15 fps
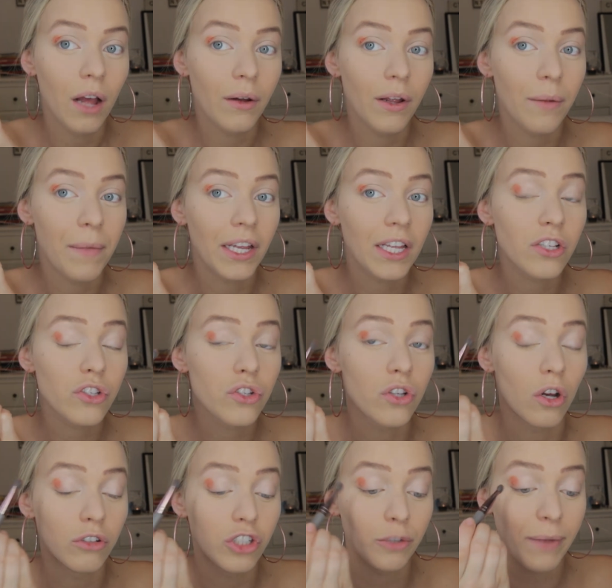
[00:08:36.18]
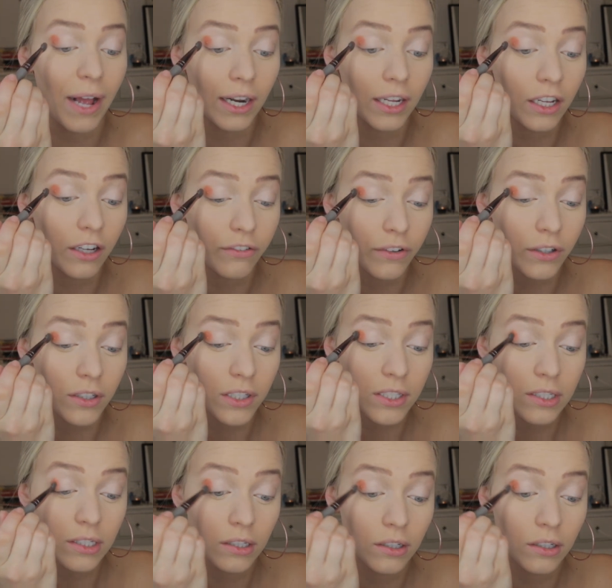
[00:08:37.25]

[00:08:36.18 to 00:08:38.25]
I make it so dramatic at first.